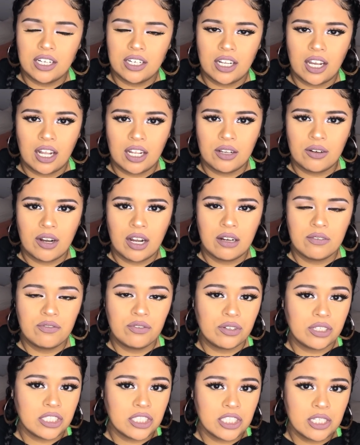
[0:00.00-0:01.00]
$1
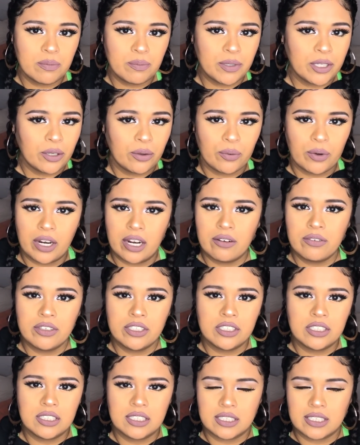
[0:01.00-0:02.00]
off, free shipping, whatever
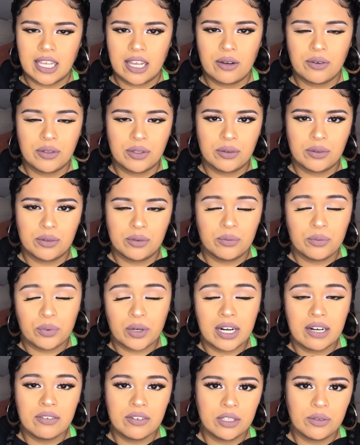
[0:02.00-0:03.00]
your discount,
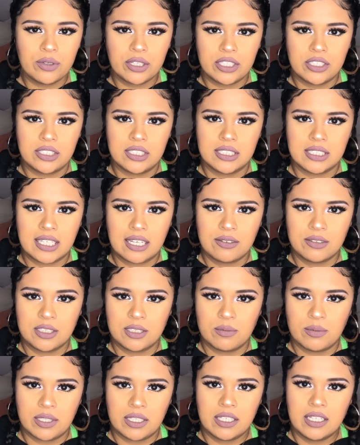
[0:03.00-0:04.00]
whatever you want your discount
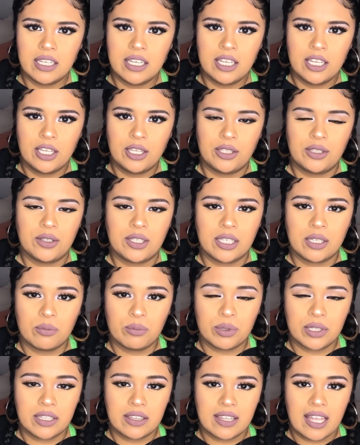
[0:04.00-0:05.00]
to be, you
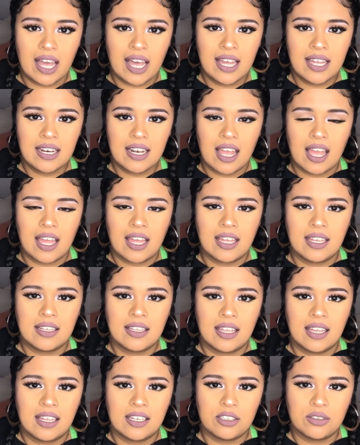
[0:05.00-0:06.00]
can put that,
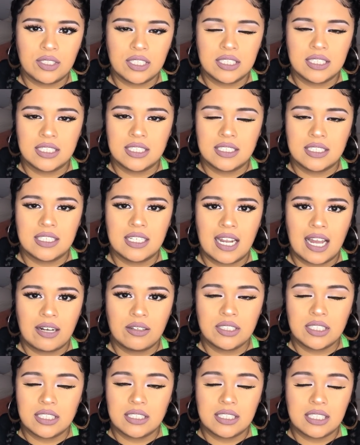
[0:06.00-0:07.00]
and then you can send
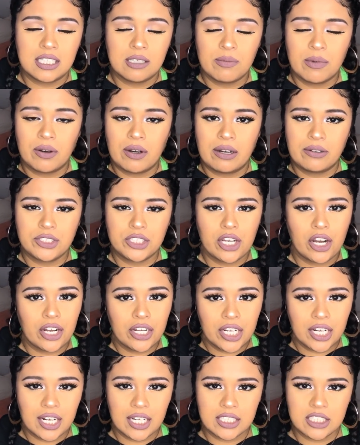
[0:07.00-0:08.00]
an email out to
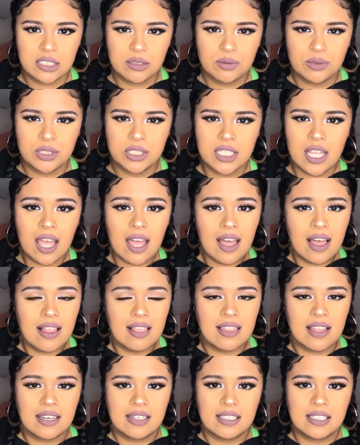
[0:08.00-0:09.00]
all your customers
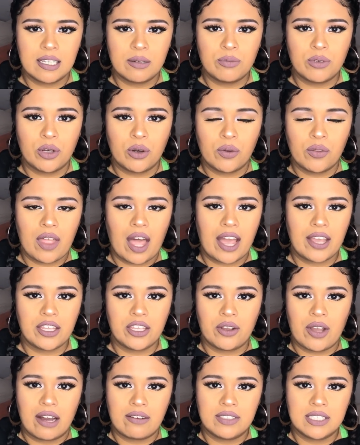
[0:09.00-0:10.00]
letting them know
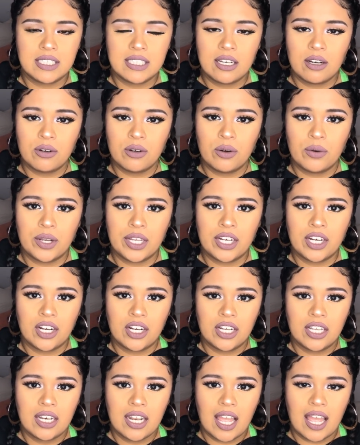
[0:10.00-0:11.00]
that you have a sale going
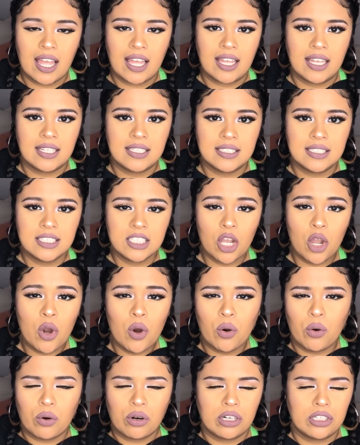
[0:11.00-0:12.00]
on, and
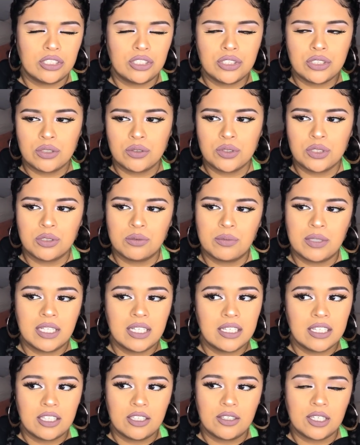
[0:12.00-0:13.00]
or on your social
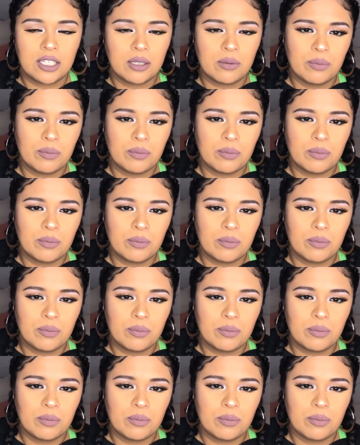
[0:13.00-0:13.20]
media you